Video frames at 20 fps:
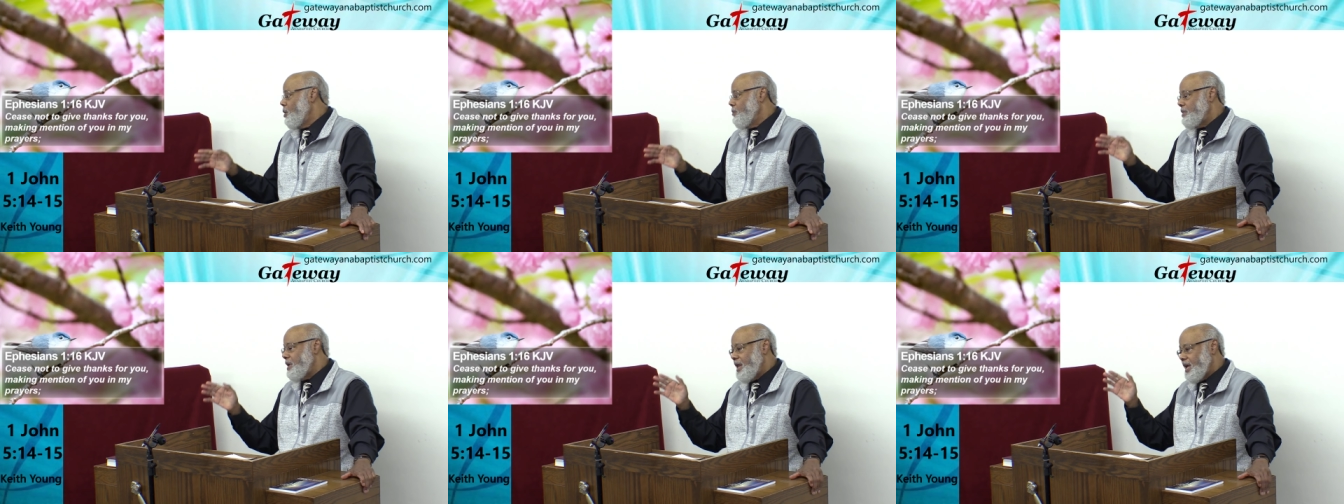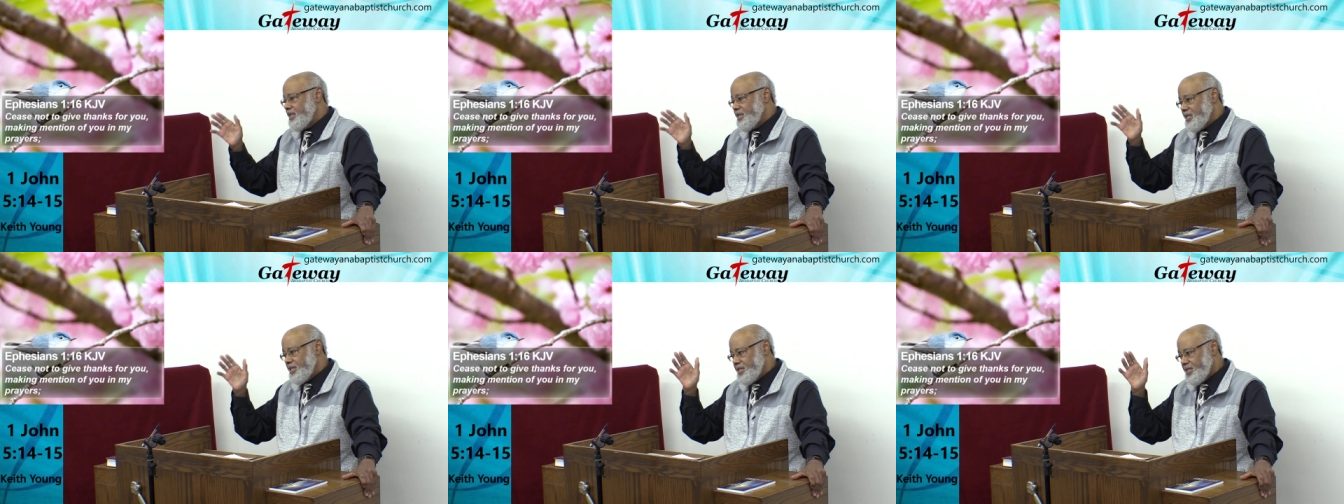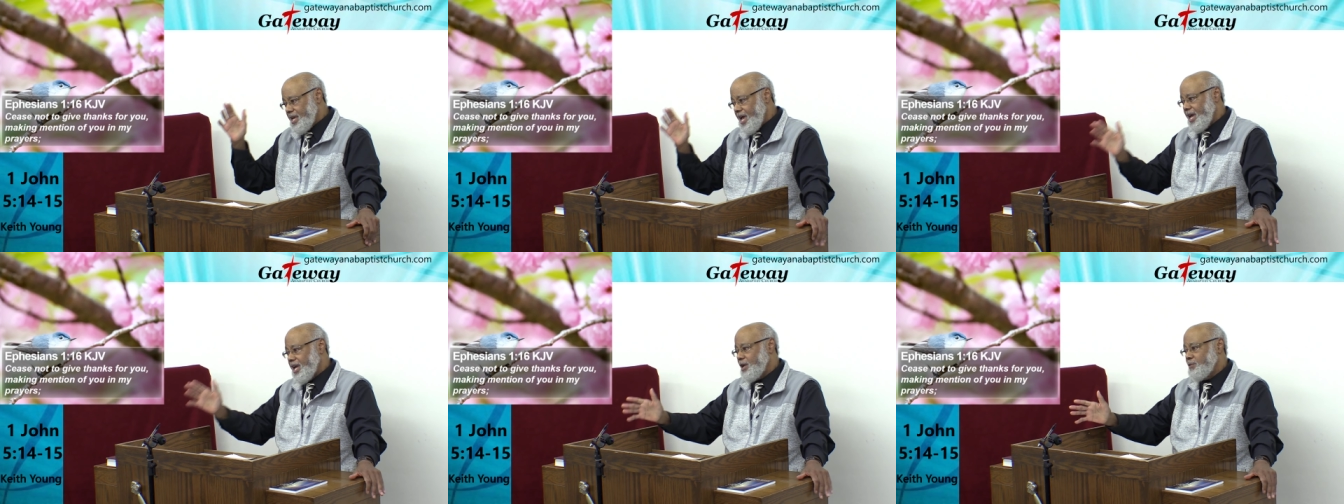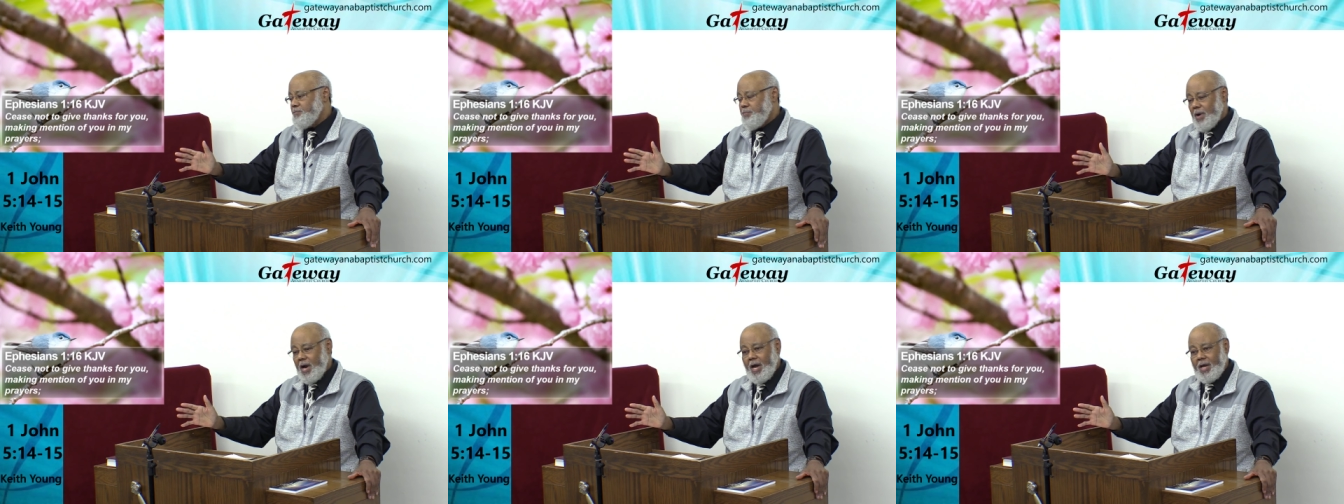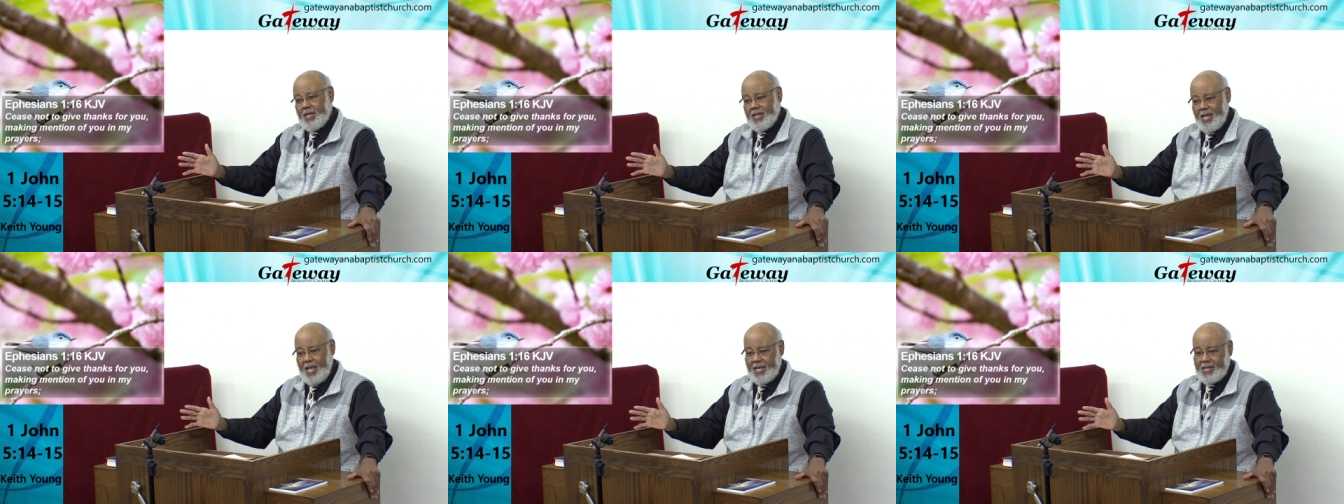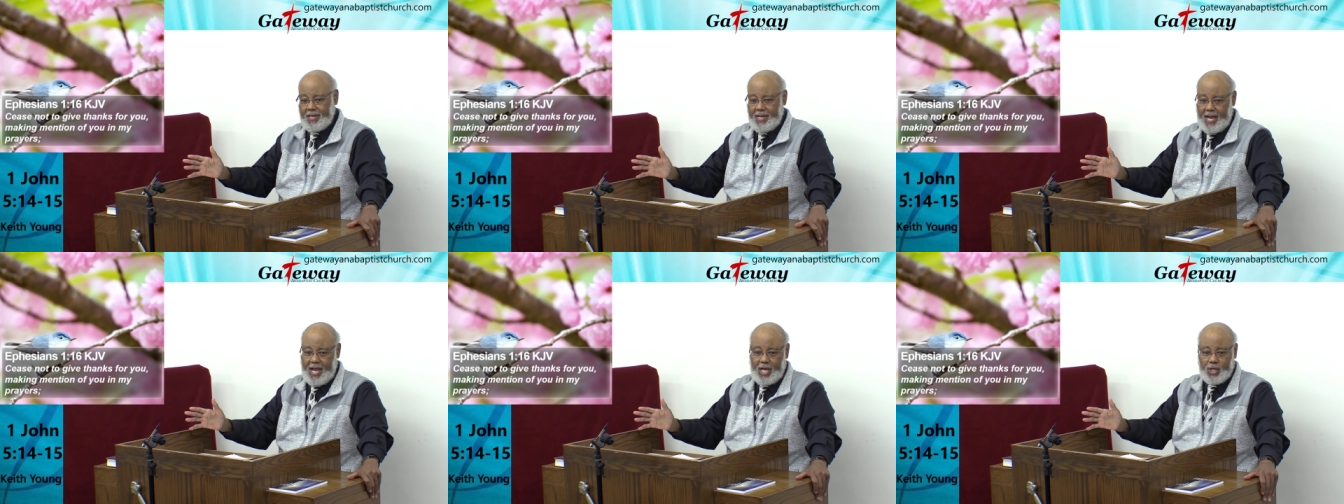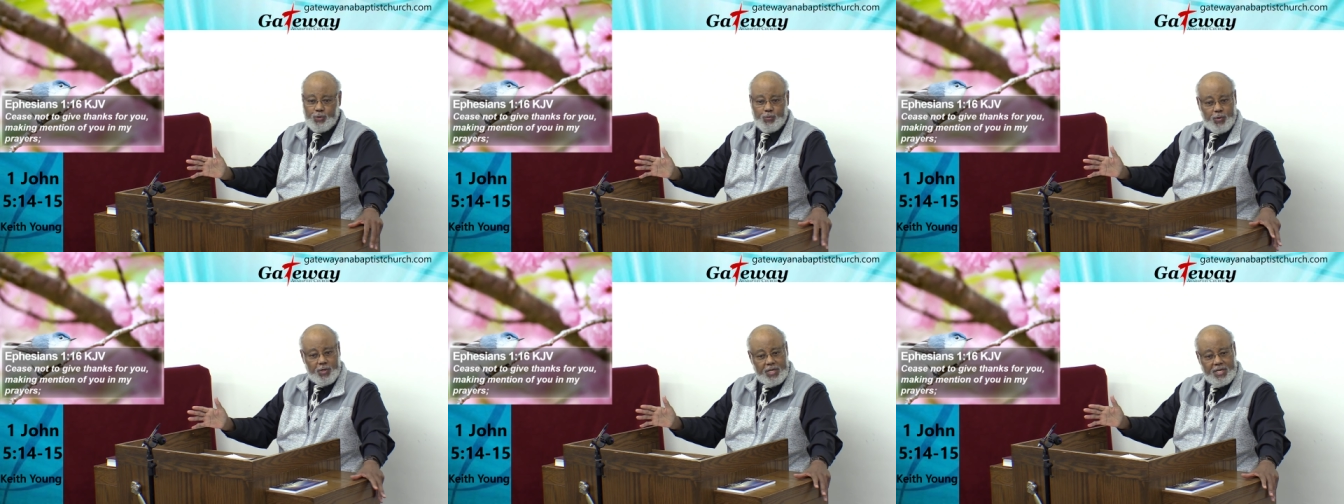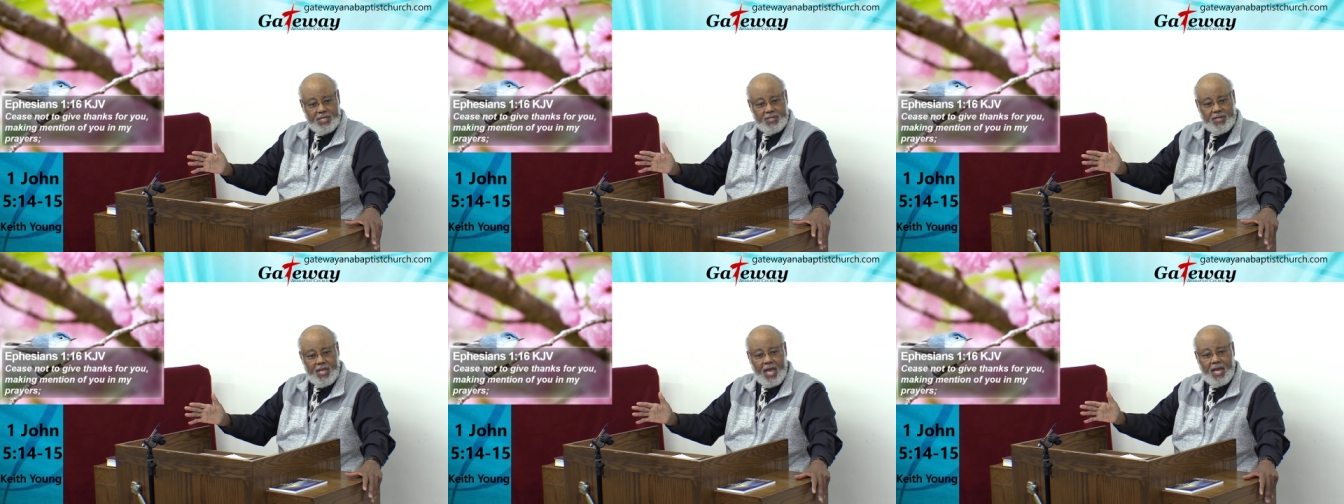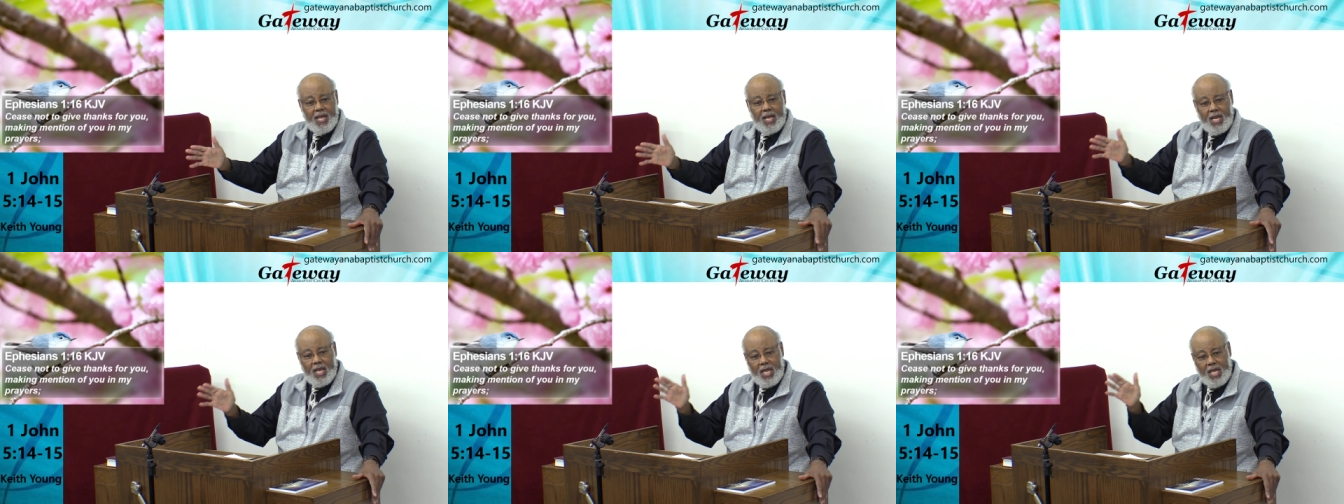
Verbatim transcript: But at the second part of that gospel is that